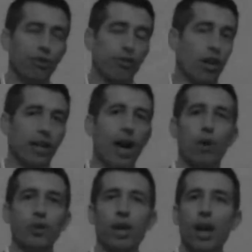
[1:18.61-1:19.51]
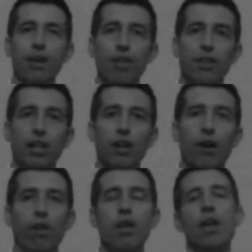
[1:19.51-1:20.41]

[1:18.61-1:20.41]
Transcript: you struck out and you got nothing at all.